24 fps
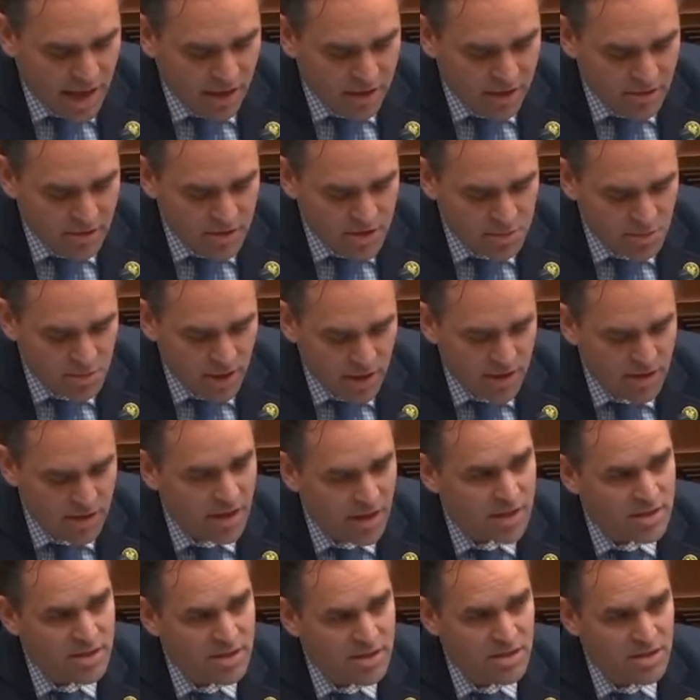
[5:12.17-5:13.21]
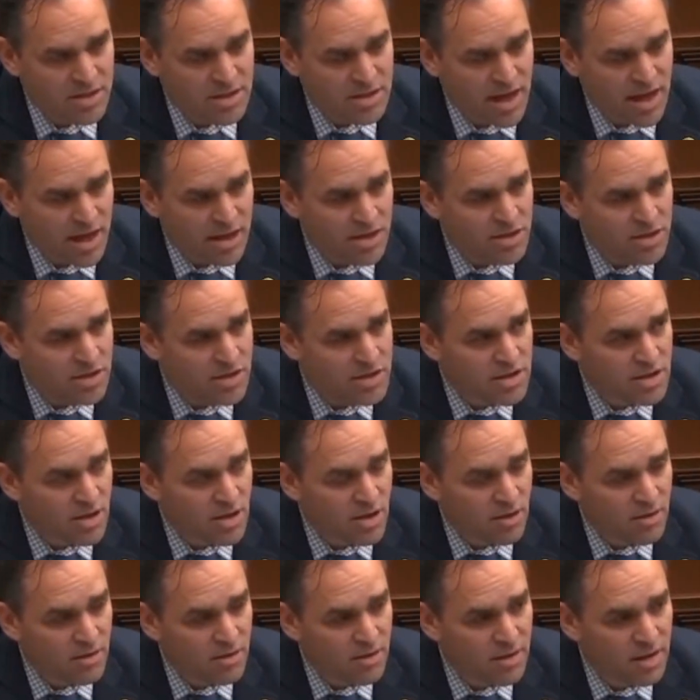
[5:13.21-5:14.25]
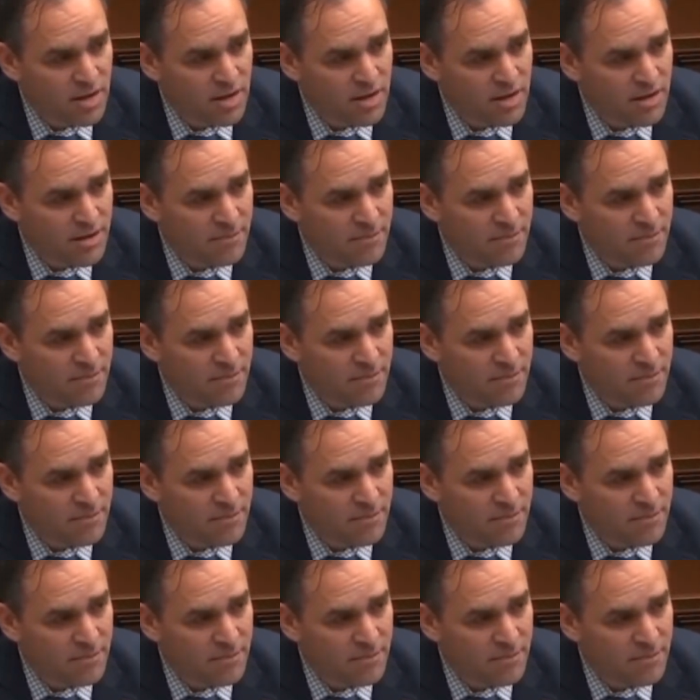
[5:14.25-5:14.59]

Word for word: How do you explain the SEC's actions there?